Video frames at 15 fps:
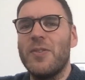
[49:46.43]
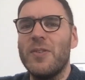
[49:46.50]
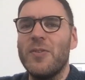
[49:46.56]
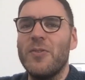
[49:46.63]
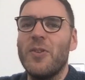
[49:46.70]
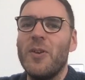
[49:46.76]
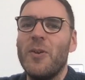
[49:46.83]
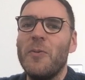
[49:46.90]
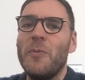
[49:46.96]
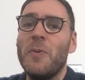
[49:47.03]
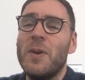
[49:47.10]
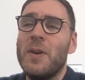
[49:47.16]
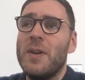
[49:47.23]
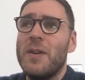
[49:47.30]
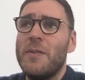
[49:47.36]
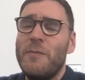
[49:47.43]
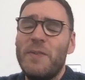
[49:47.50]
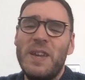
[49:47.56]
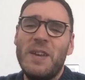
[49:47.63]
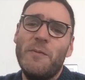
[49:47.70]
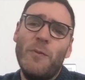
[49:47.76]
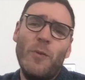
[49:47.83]
And so
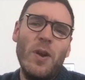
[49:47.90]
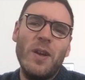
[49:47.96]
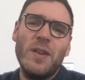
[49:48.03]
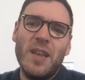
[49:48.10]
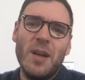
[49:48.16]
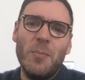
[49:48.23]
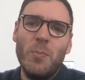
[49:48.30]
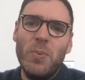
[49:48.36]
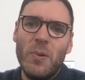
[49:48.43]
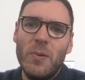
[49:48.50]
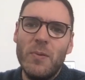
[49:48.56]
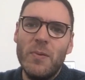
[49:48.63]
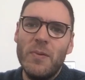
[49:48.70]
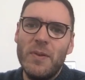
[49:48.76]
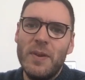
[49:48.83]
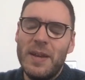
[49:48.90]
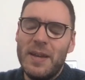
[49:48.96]
Vite, for example,